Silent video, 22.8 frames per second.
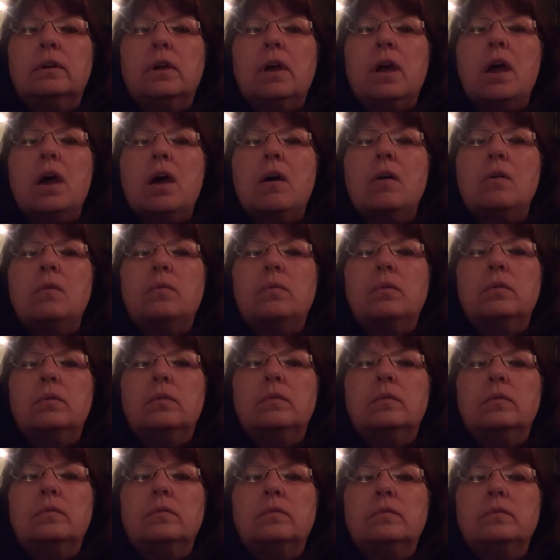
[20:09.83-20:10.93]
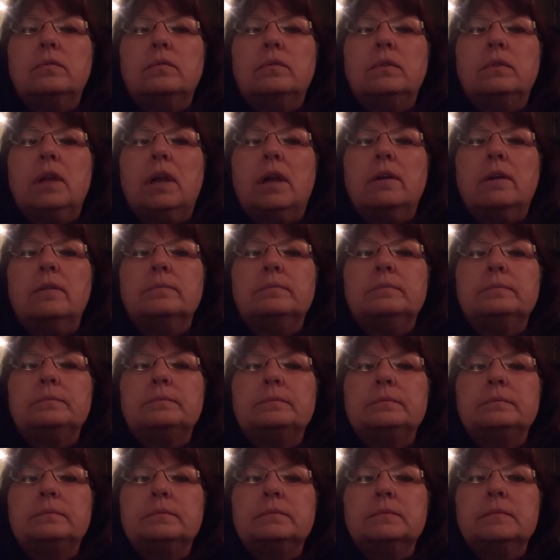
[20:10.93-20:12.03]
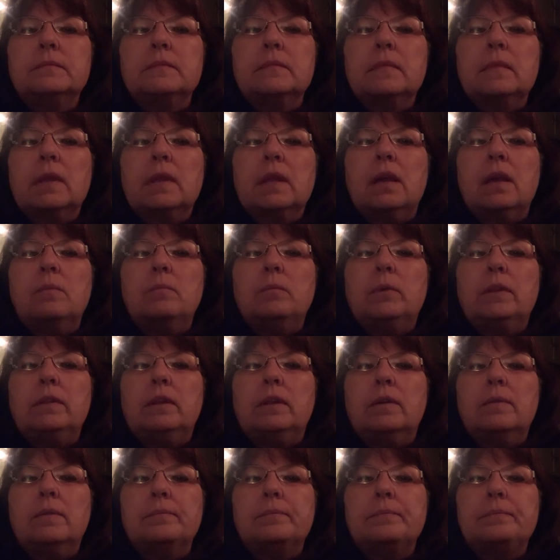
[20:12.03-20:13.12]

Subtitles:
Oh, yeah, I'm with you.